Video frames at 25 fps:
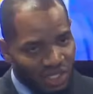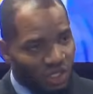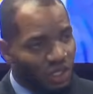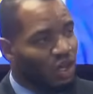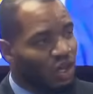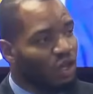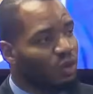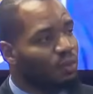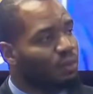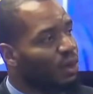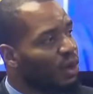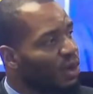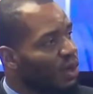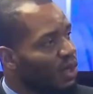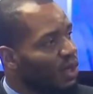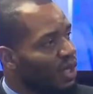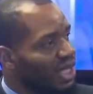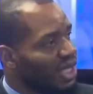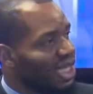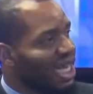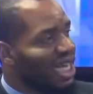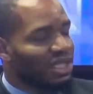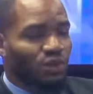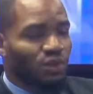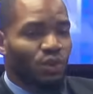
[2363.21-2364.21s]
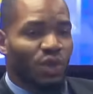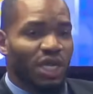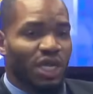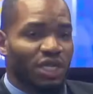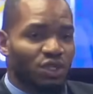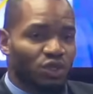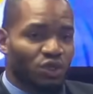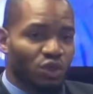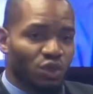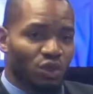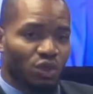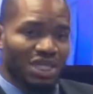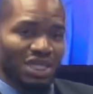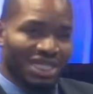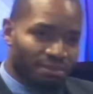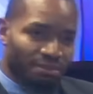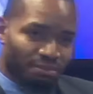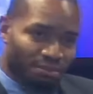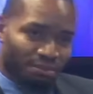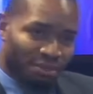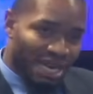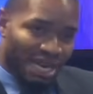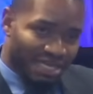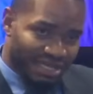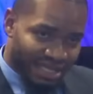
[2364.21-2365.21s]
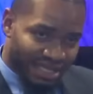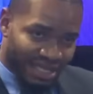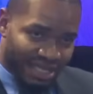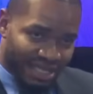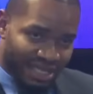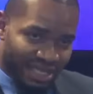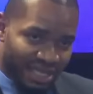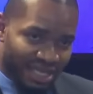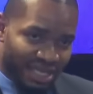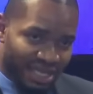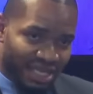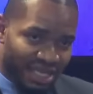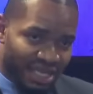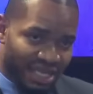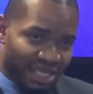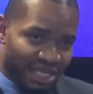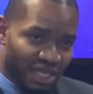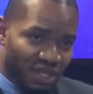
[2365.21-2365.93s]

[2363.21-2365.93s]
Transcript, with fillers: young boy that went to Brazil,